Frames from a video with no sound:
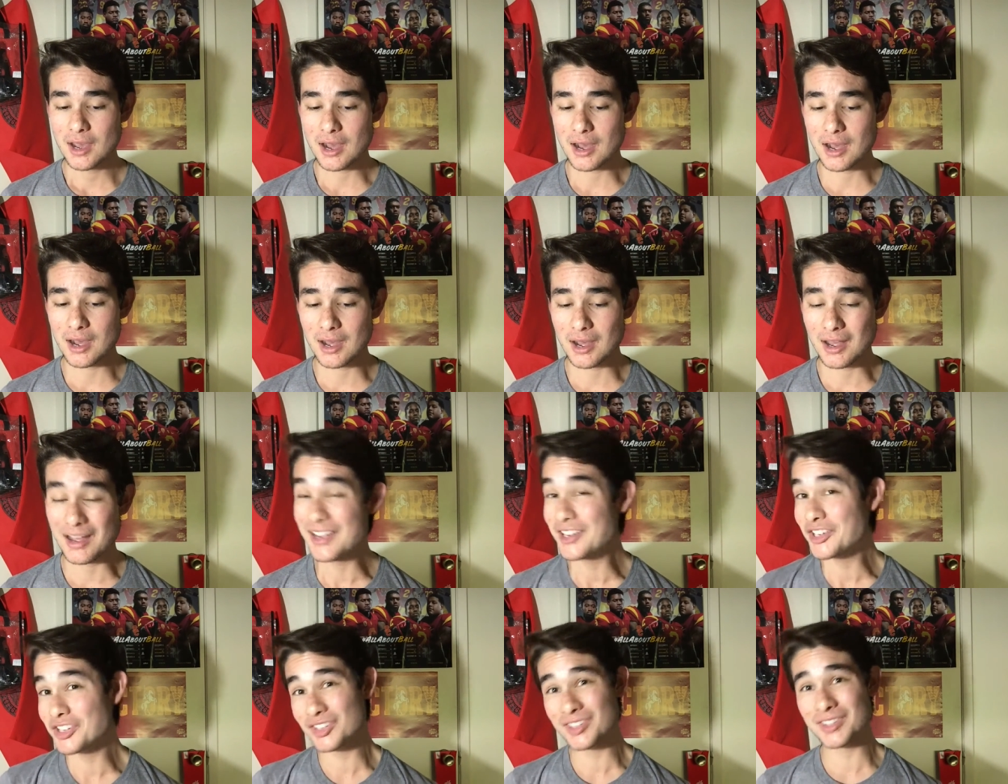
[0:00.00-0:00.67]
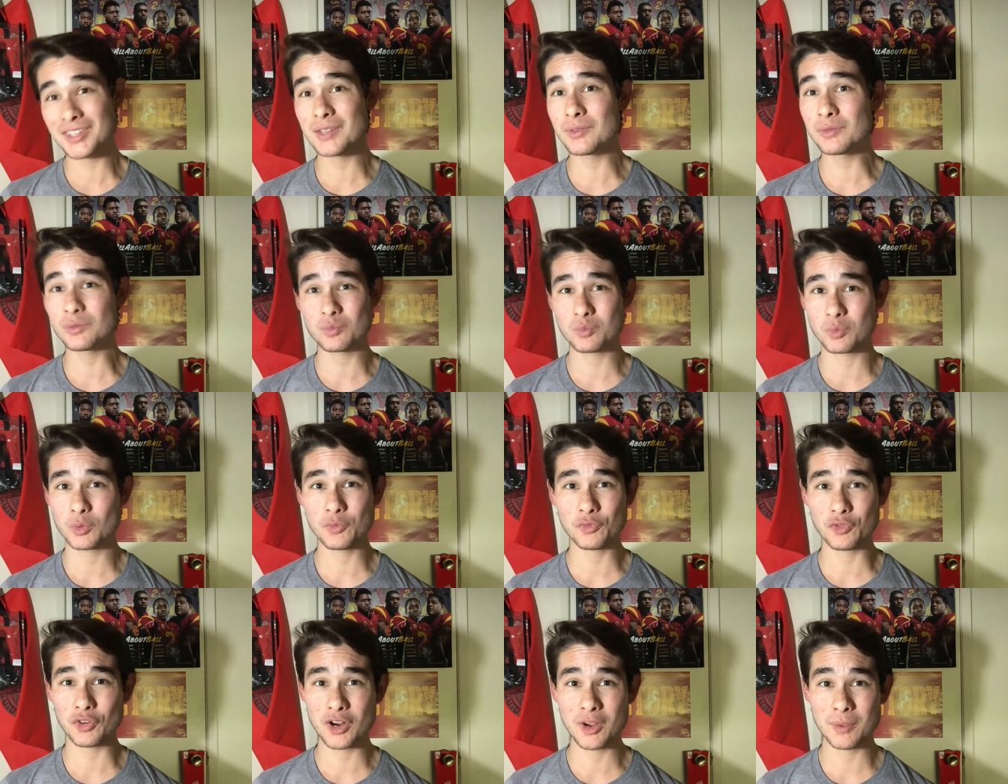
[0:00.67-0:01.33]
Uh, it just leaves
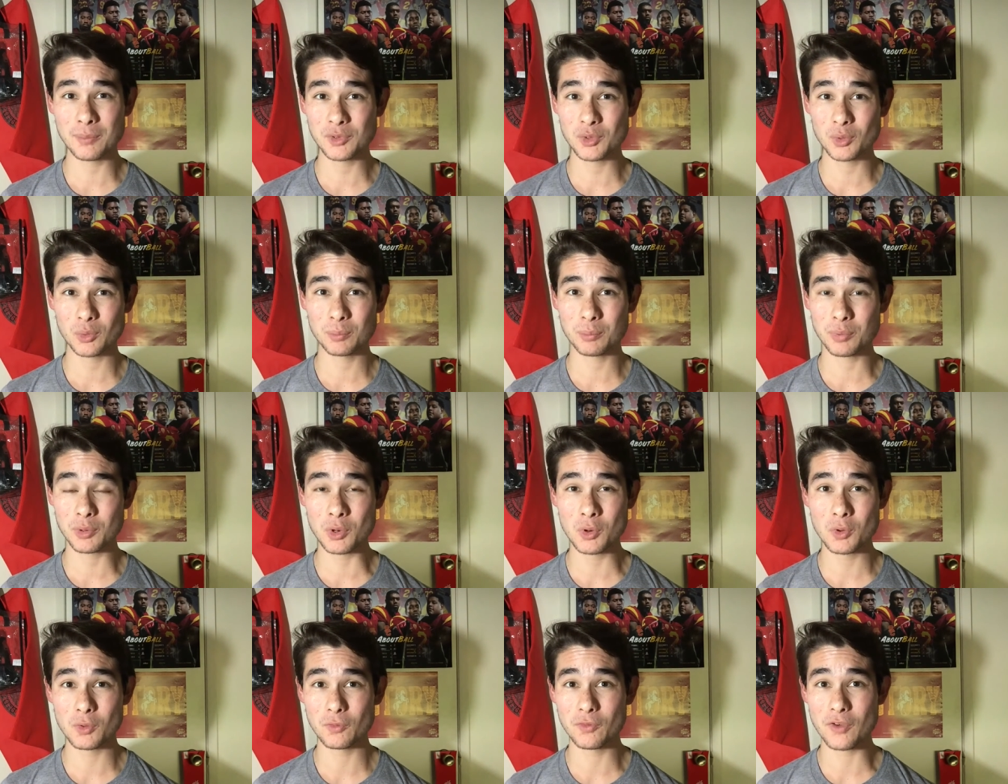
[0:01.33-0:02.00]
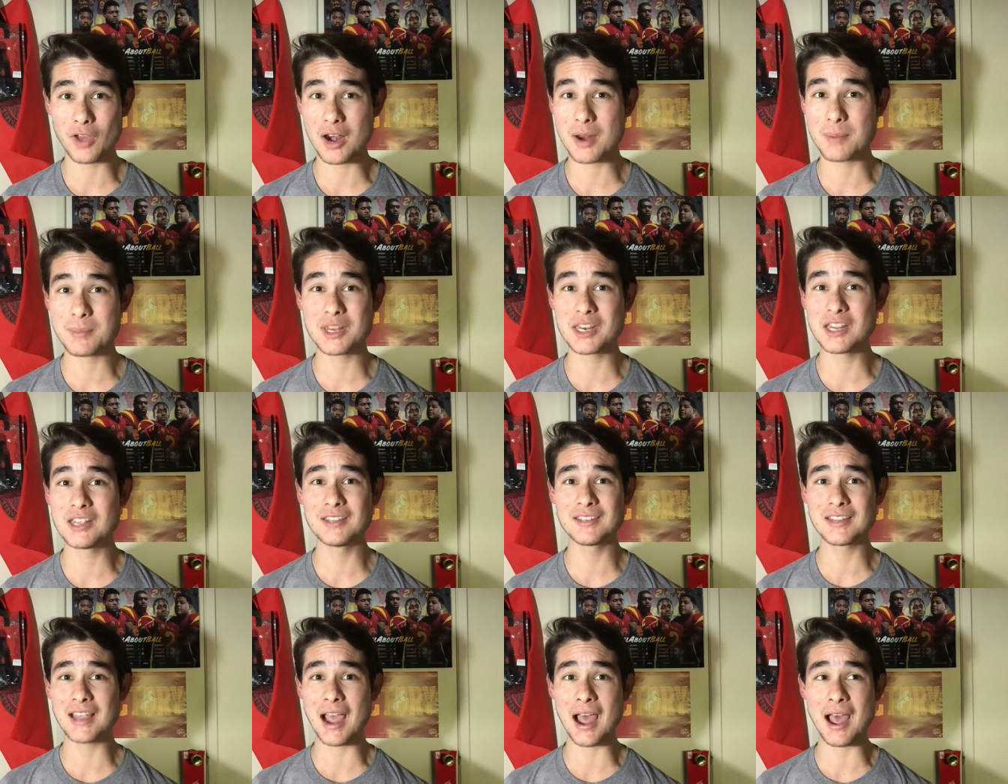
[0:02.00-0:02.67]
room for him to improve. And, I mean,
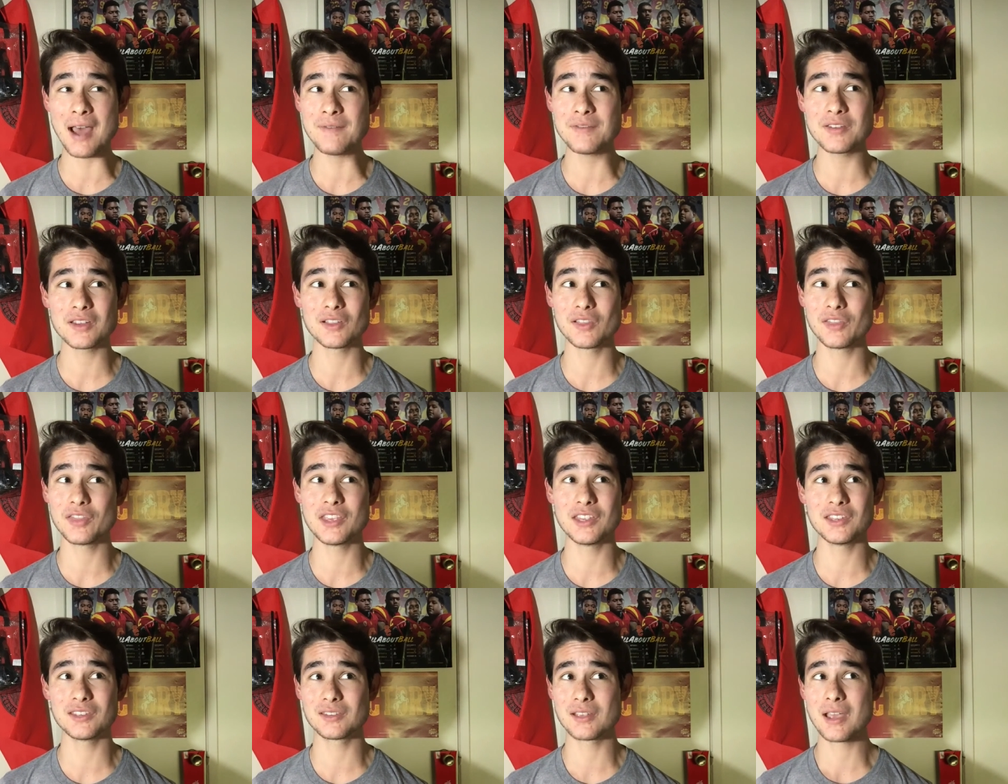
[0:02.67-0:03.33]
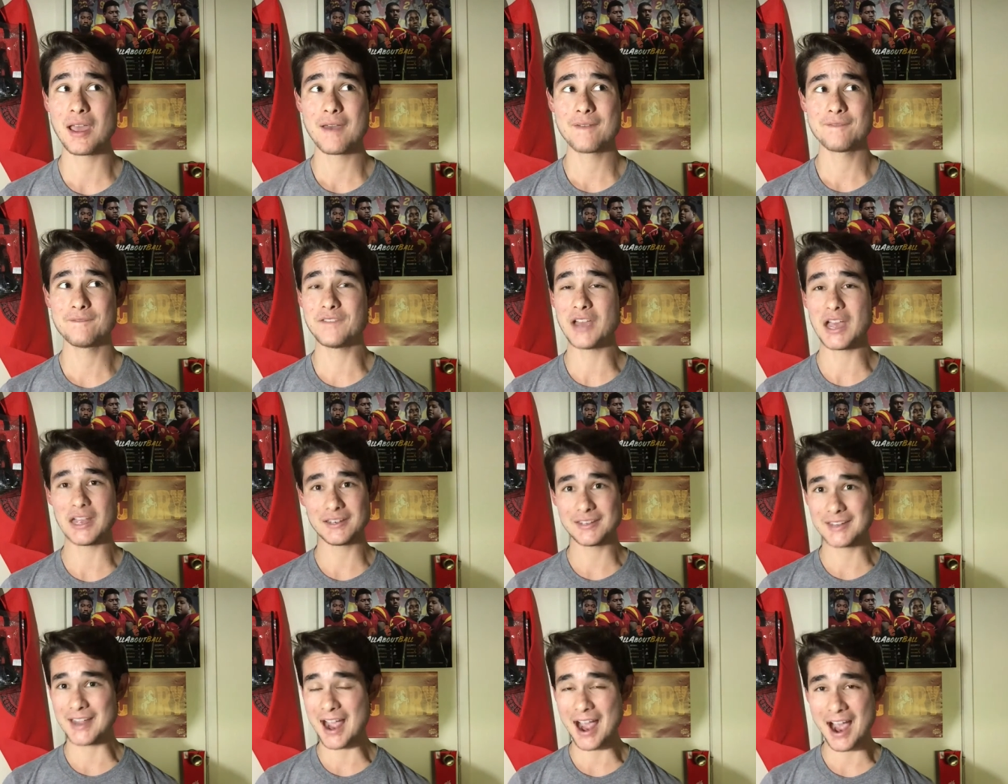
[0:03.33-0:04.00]
he's having these
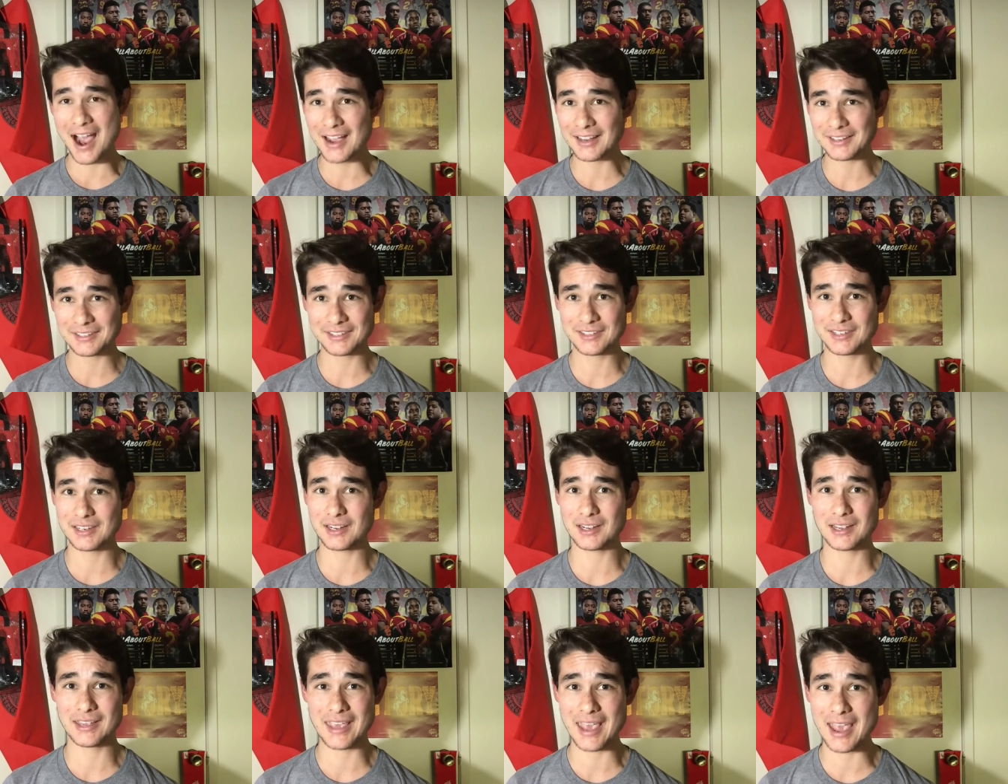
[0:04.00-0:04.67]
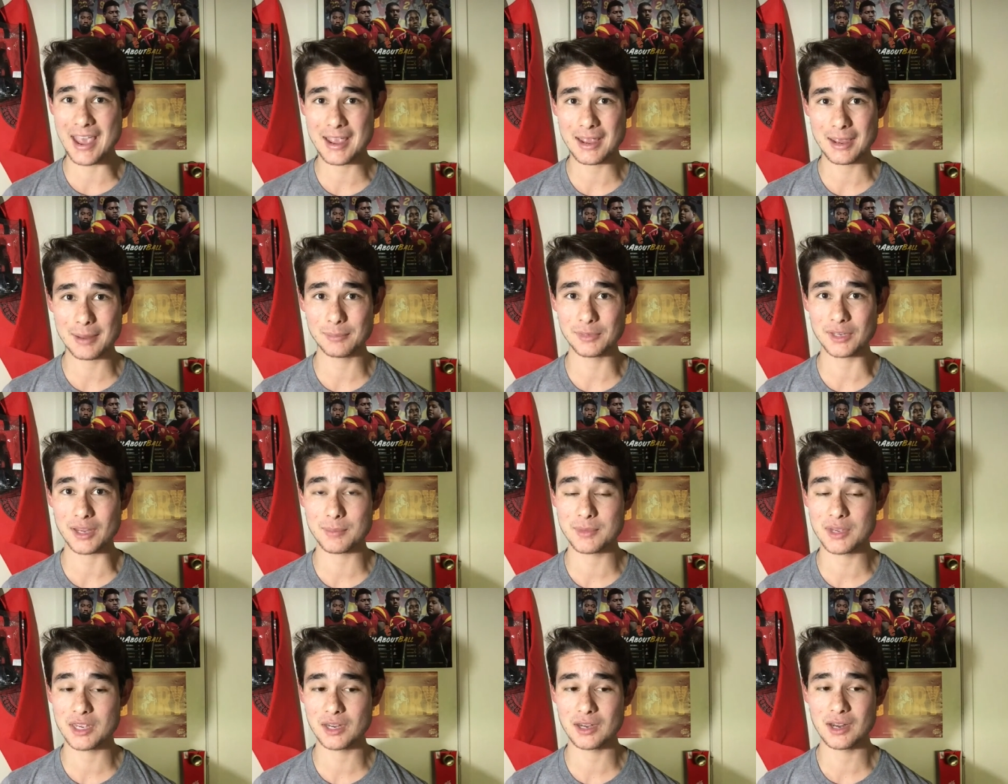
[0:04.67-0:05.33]
fantastic games.
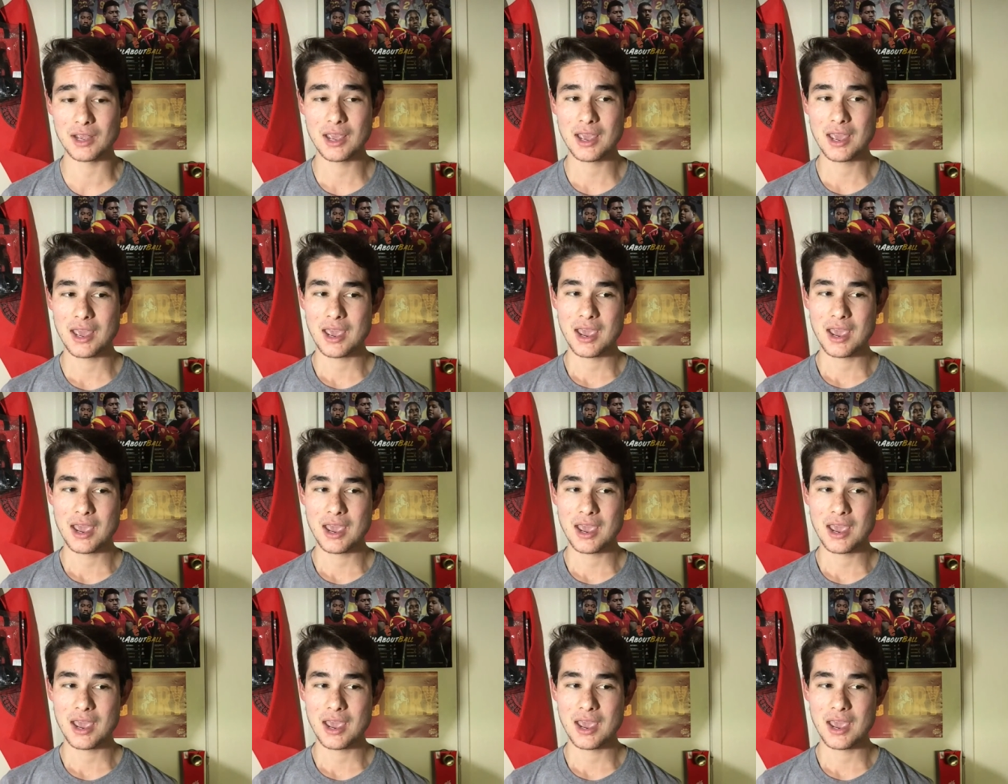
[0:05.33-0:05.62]
I mean,